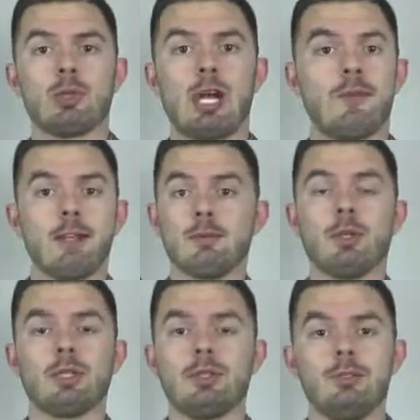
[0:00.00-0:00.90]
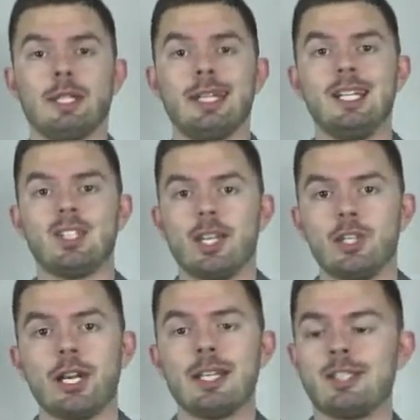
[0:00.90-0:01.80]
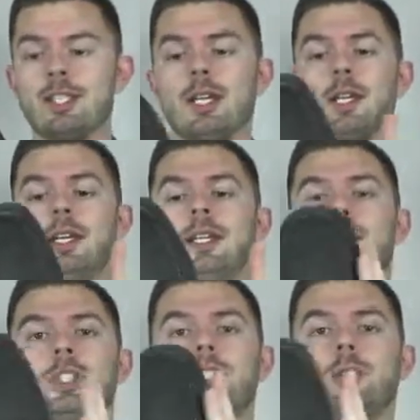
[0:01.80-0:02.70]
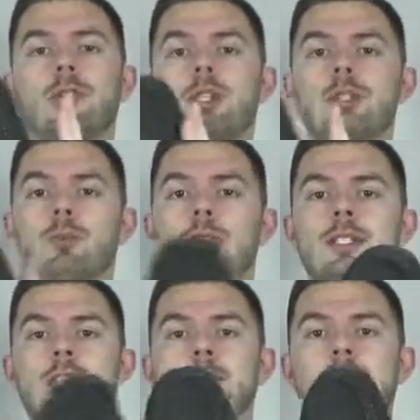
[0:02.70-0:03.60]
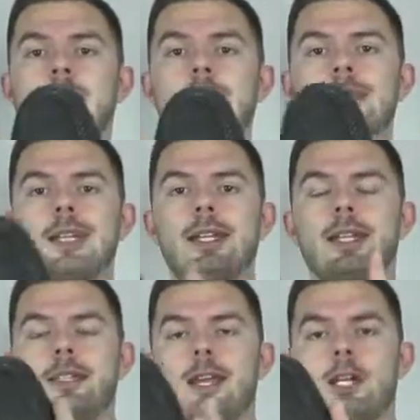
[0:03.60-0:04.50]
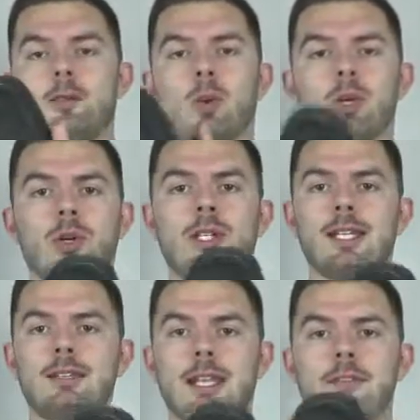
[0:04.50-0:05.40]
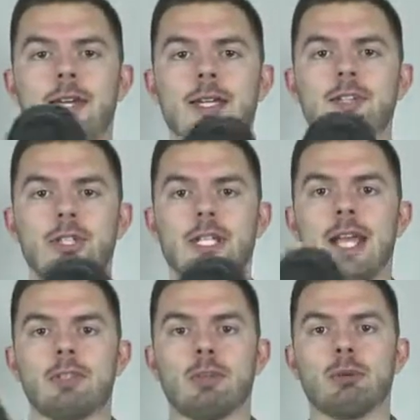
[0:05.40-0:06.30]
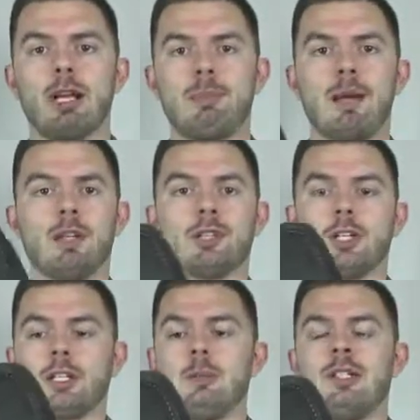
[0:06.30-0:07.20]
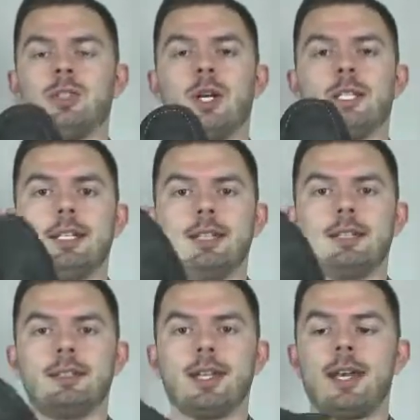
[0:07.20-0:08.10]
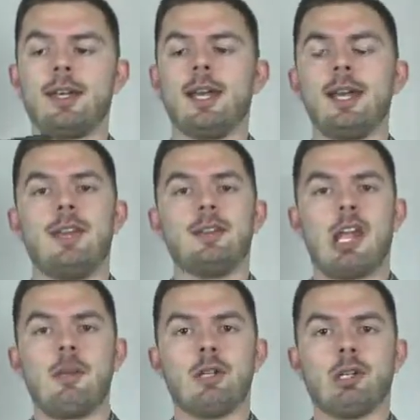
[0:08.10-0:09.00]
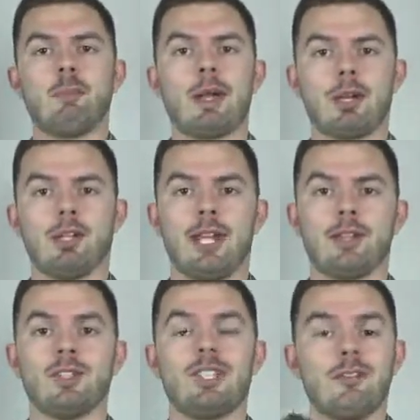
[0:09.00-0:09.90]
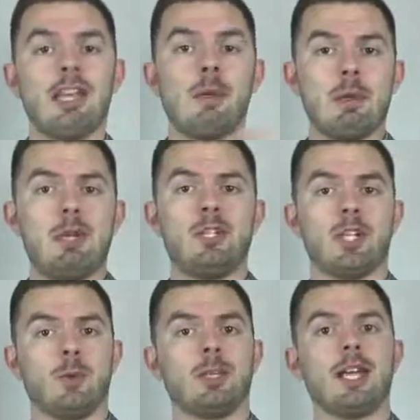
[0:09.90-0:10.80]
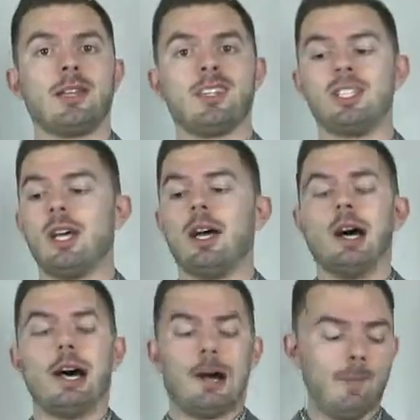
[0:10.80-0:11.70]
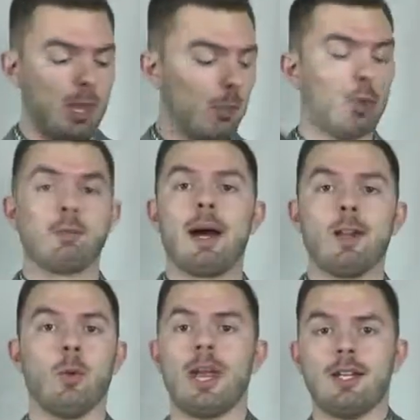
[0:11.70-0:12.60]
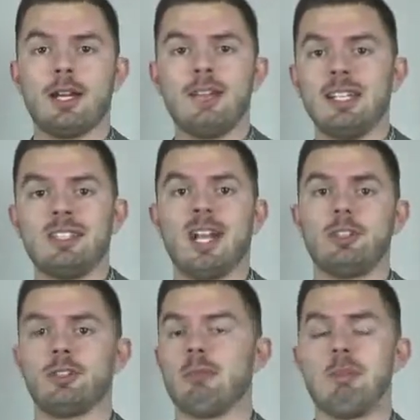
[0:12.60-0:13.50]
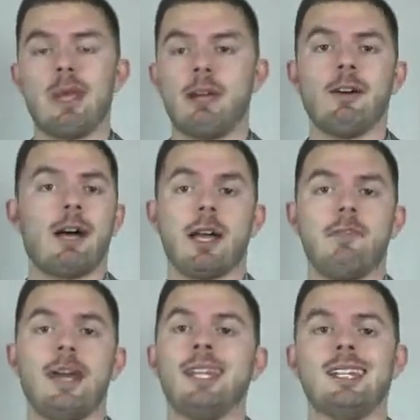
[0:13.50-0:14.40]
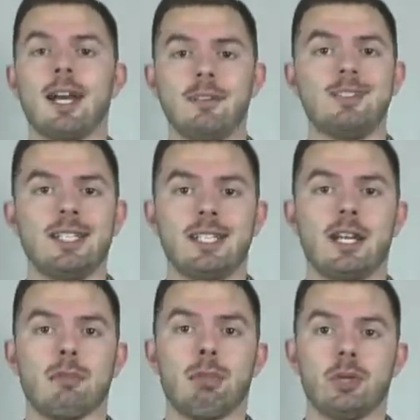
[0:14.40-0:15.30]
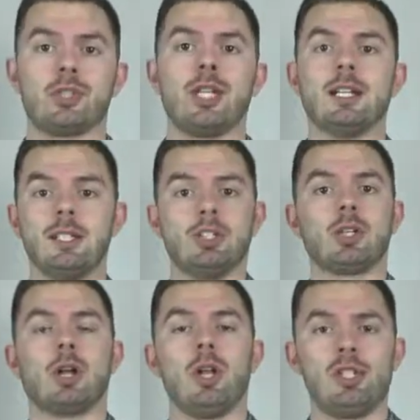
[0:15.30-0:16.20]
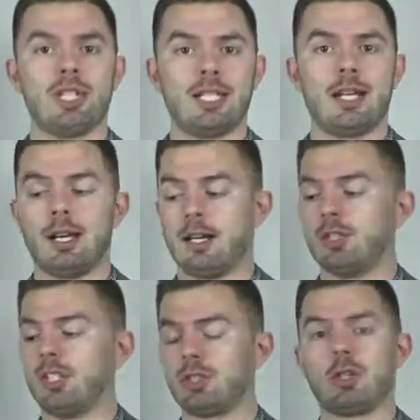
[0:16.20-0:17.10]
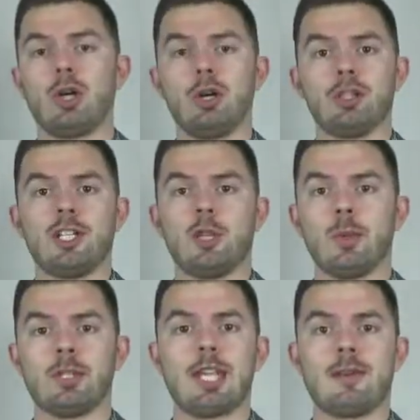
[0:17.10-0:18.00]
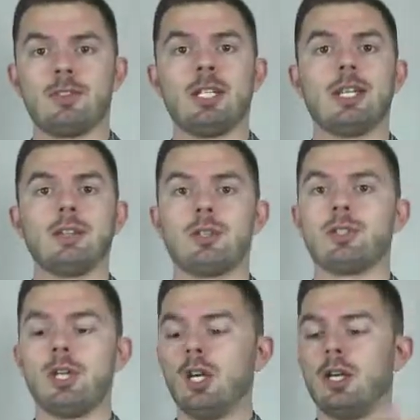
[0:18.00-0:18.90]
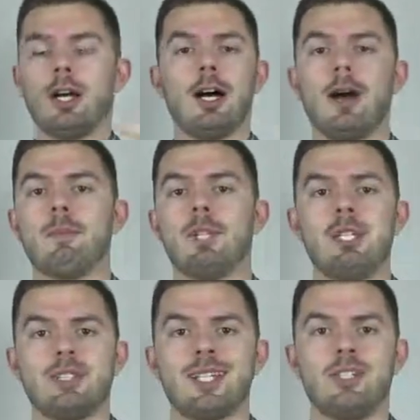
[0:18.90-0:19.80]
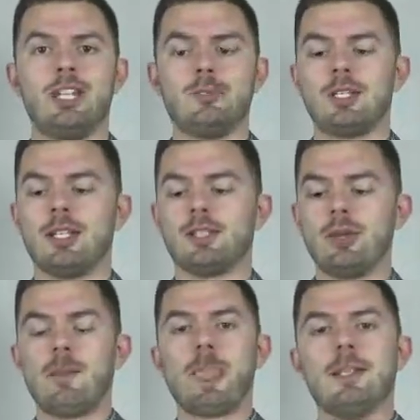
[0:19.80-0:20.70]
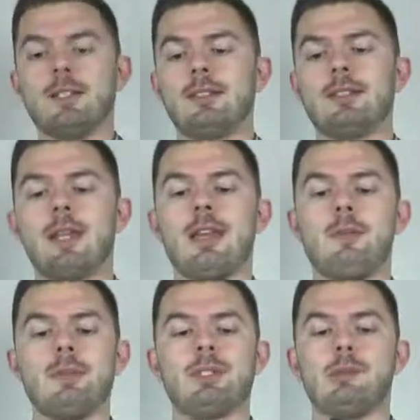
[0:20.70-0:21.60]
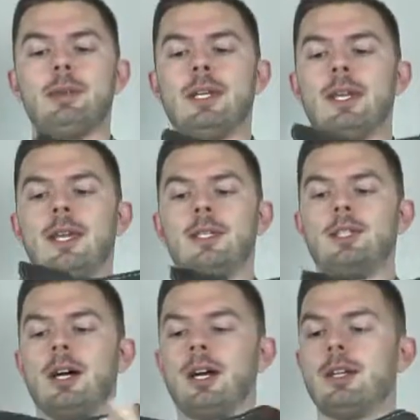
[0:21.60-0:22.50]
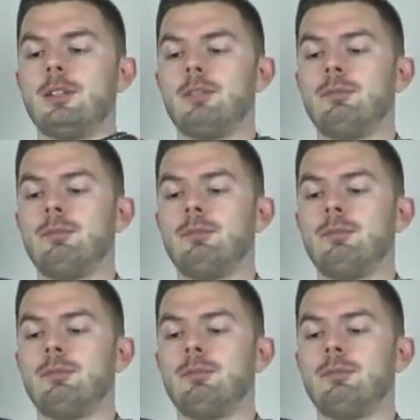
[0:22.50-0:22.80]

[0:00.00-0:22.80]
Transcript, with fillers: driving, both ladies and gents, It's just so that quite simply the inside of the dashboard or the inside of any of your gas or brake pedals aren't going to be striking the inside and damaging better leathers if they happen to be genuine leathers. And which, by the way, none of these guys are going to be made out of any kind of synthetic bullshit. These are all genuine calfskin leathers, the inside sheepskins. This guy happens to be a